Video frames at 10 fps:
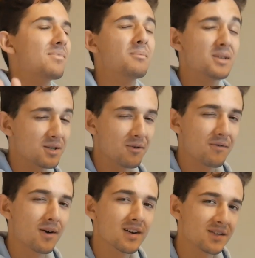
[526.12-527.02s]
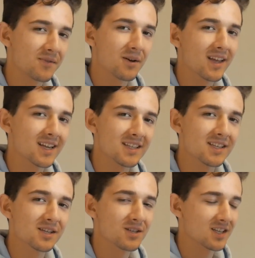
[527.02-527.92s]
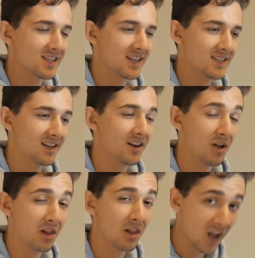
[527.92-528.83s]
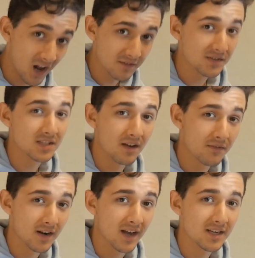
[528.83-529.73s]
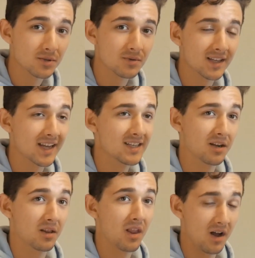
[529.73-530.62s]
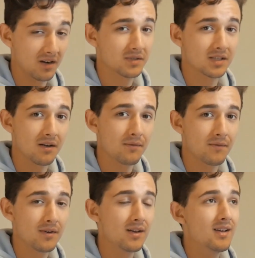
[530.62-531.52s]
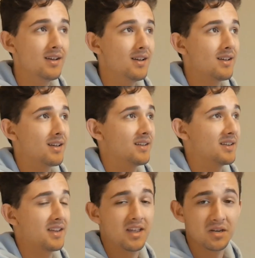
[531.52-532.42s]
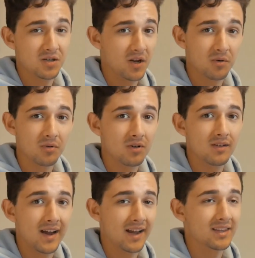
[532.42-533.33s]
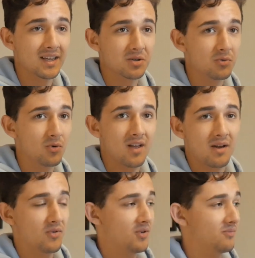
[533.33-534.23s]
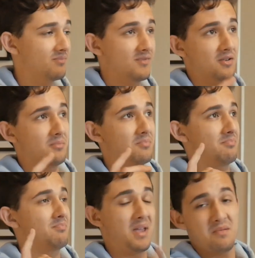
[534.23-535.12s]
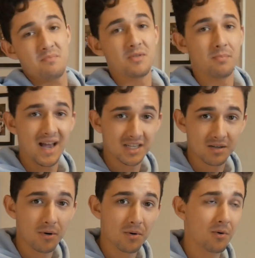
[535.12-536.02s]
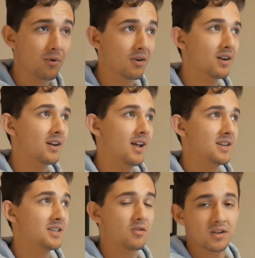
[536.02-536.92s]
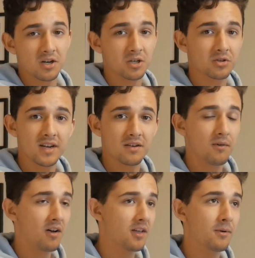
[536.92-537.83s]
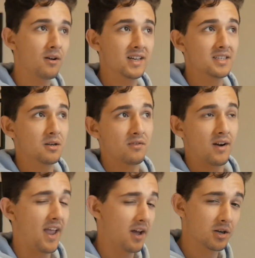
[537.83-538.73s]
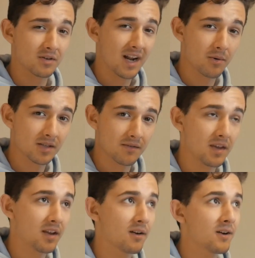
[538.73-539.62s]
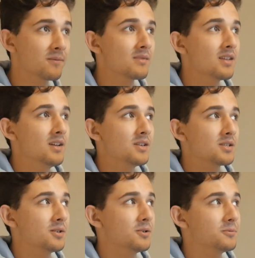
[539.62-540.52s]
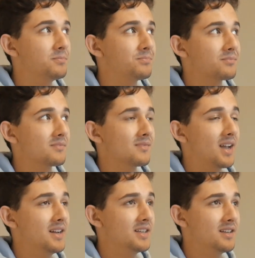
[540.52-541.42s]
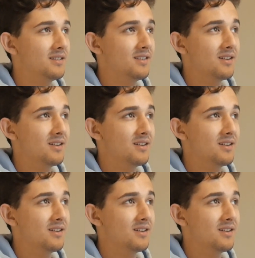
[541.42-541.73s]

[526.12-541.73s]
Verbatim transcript: but so far it's felt like it's easier just because I did a lot of stuff in high school and I did a lot of stuff like in general at that school. I would, you know, paint the basketball court. I did cross country. I did volleyball. I did over 800 hours of theater. So I did